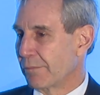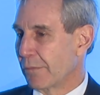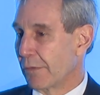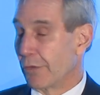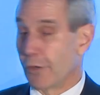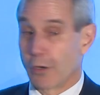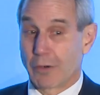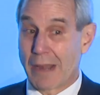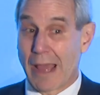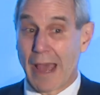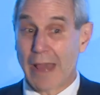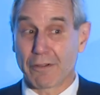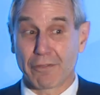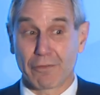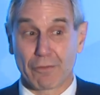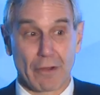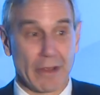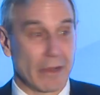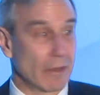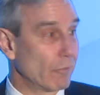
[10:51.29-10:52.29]
They're not
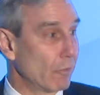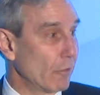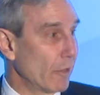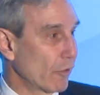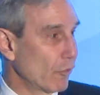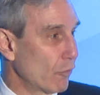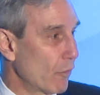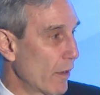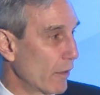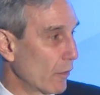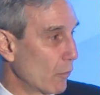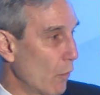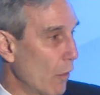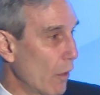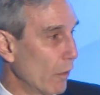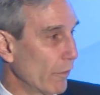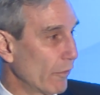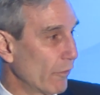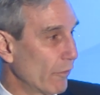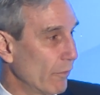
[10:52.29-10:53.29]
afraid of electronic
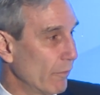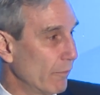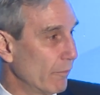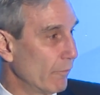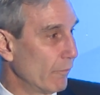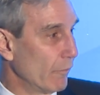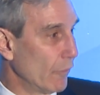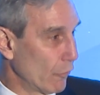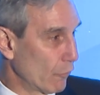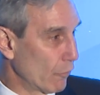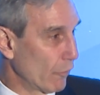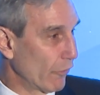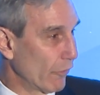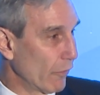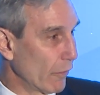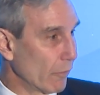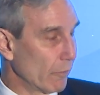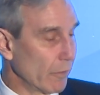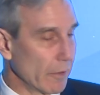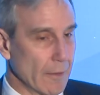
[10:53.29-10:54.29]
wallets,
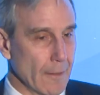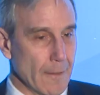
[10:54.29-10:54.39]
interestingly.